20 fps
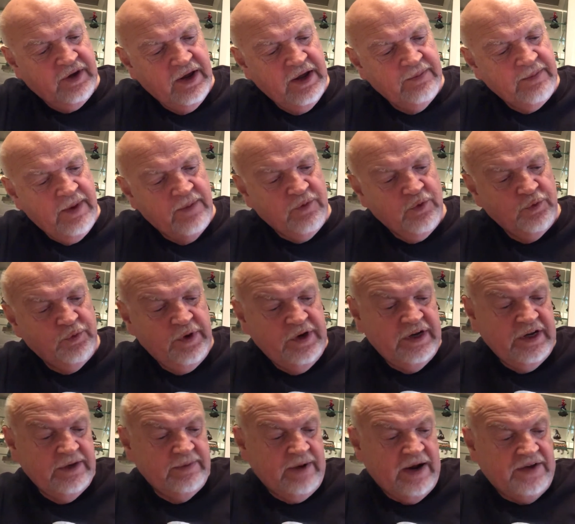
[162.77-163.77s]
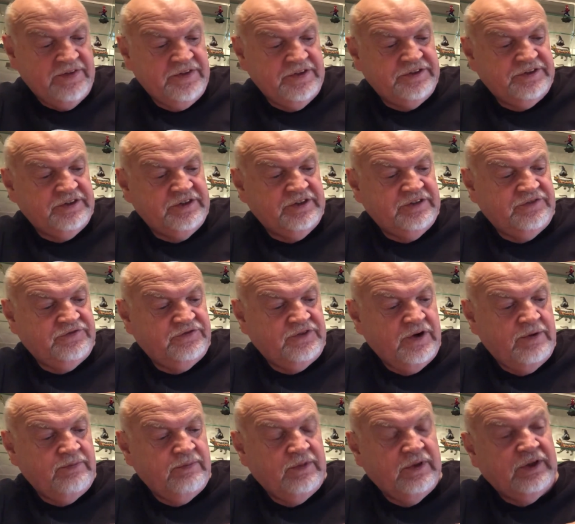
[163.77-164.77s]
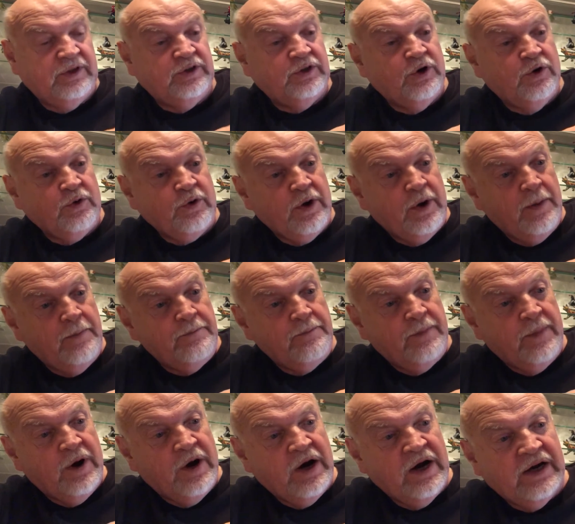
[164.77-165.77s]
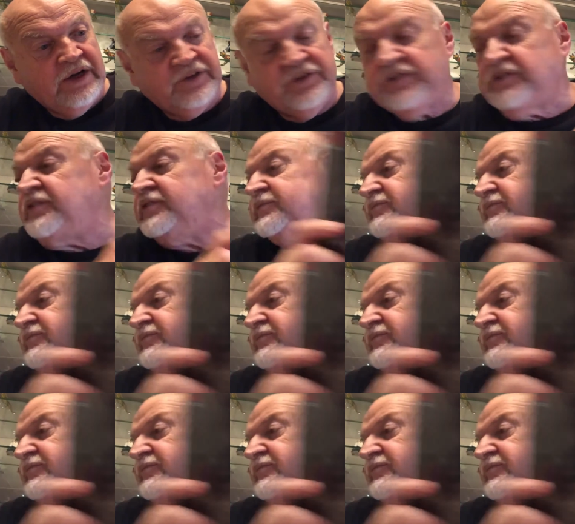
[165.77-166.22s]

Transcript: Remember reading about this is from Laura Marks.